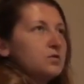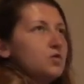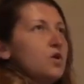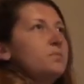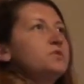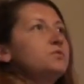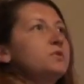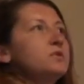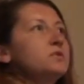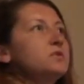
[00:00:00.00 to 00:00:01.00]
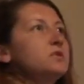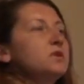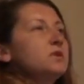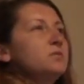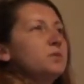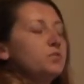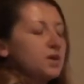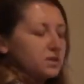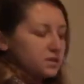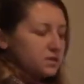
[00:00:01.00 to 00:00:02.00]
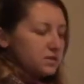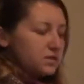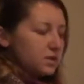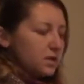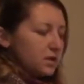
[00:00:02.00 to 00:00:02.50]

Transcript: to opt towards in my practice.